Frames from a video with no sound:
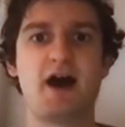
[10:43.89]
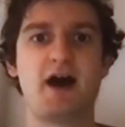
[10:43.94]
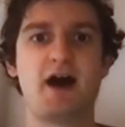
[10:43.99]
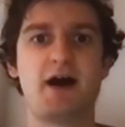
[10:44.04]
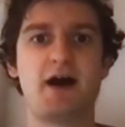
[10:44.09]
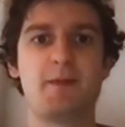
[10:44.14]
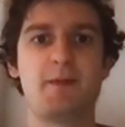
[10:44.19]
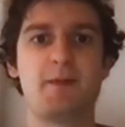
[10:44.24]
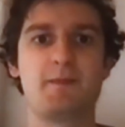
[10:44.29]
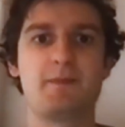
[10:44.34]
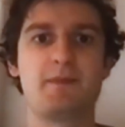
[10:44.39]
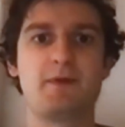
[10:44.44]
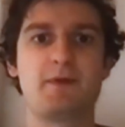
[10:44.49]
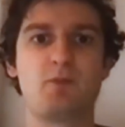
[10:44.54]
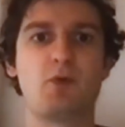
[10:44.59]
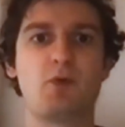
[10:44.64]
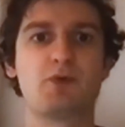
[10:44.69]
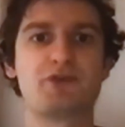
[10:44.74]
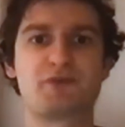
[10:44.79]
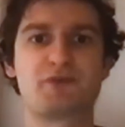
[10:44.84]

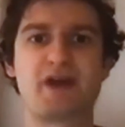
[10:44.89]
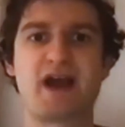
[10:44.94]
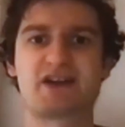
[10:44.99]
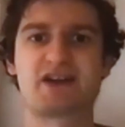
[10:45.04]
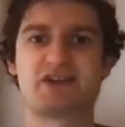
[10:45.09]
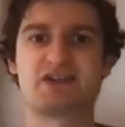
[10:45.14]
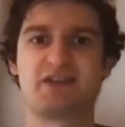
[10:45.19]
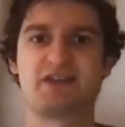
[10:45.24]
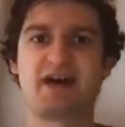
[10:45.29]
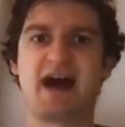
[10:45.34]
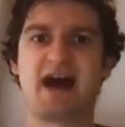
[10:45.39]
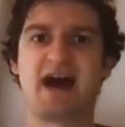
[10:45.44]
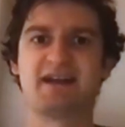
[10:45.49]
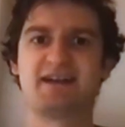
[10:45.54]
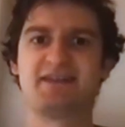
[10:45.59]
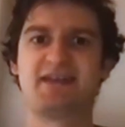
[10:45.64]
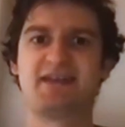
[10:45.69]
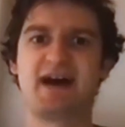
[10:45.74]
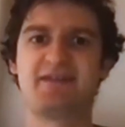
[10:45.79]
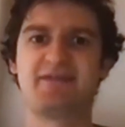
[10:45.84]
What was the reaction to that, and
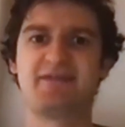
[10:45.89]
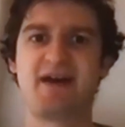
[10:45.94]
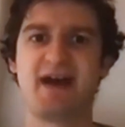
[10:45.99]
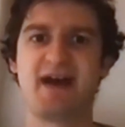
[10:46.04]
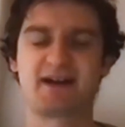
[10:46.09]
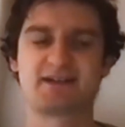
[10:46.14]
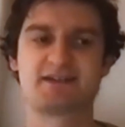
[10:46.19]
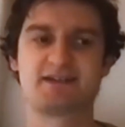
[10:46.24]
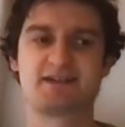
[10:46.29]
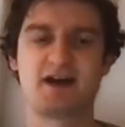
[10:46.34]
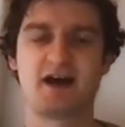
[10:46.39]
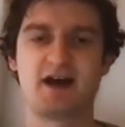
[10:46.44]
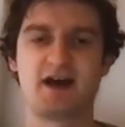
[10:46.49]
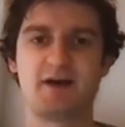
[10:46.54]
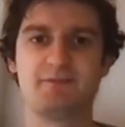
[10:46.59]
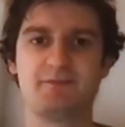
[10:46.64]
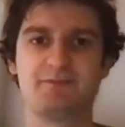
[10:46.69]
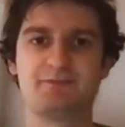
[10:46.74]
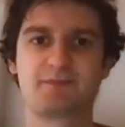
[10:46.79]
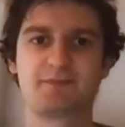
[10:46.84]
did that affect
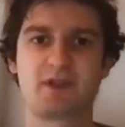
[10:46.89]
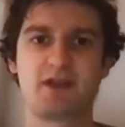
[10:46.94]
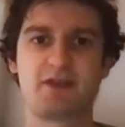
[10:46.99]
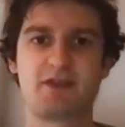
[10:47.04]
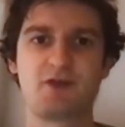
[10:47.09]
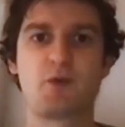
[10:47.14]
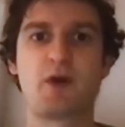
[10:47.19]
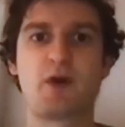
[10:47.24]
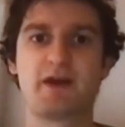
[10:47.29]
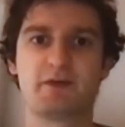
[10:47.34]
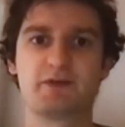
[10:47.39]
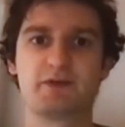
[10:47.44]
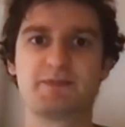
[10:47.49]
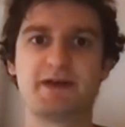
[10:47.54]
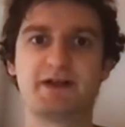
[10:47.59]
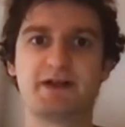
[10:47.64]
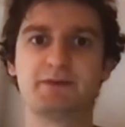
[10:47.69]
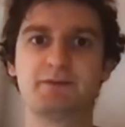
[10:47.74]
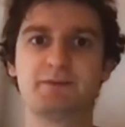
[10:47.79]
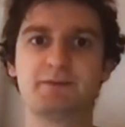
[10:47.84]
the way it was
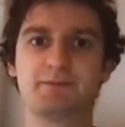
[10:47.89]
built?